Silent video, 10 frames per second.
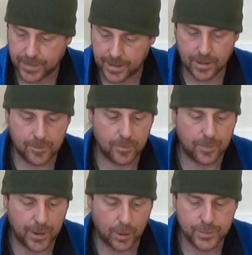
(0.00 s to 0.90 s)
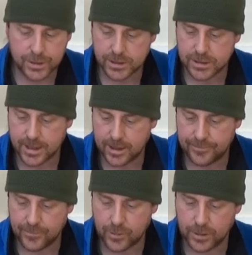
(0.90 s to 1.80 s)
The, the options are there
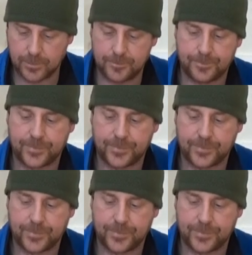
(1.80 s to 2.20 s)
for you.